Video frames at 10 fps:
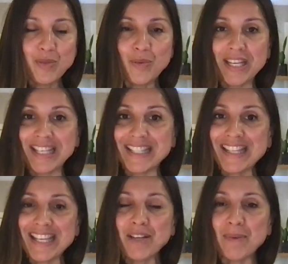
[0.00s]
we can
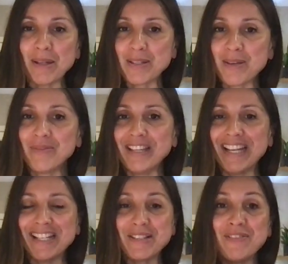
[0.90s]
think about something
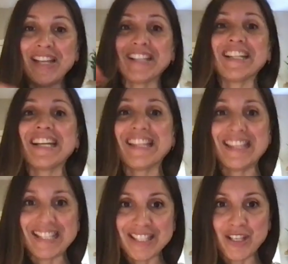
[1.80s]
as being like
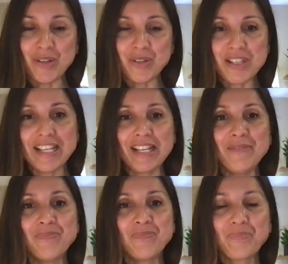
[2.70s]
this huge thing,
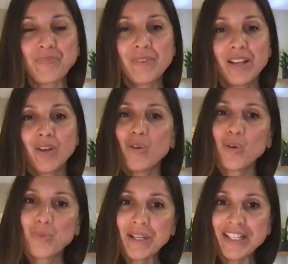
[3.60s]

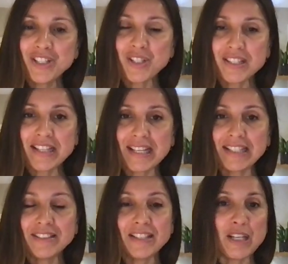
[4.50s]
or we can just like
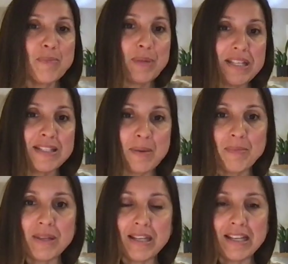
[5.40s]
let it be
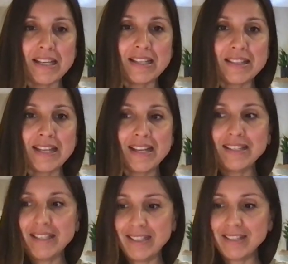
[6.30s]
something that
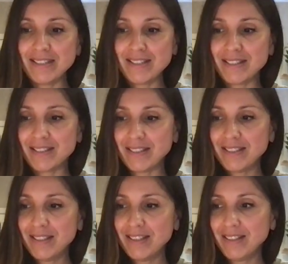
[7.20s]
is
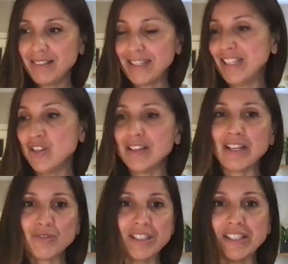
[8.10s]
like not
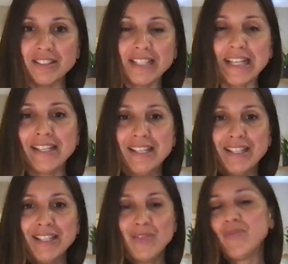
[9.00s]
that real. Like,
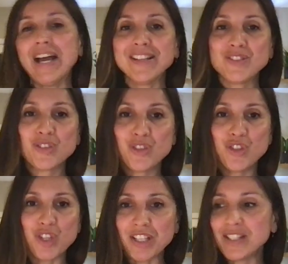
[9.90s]
that's
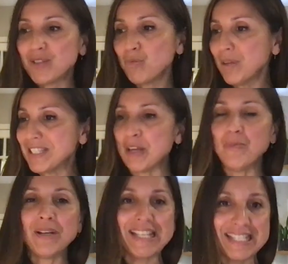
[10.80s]
just what
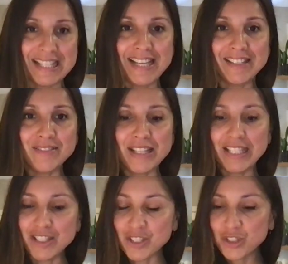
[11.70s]
somebody said, and
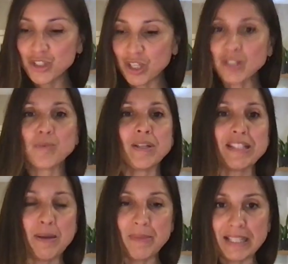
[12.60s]
it's just what
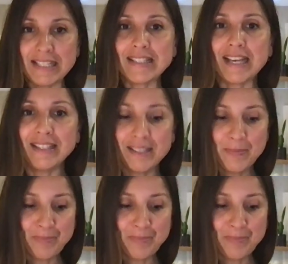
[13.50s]
somebody said.